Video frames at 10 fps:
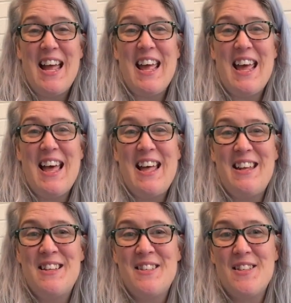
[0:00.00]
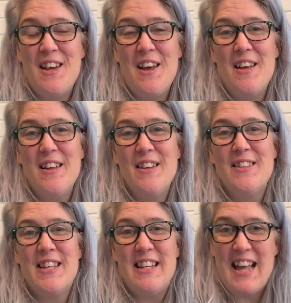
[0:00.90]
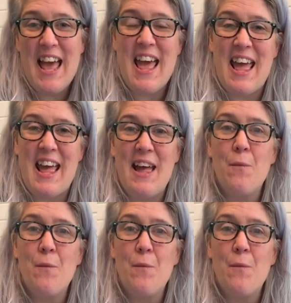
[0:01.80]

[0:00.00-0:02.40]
And today,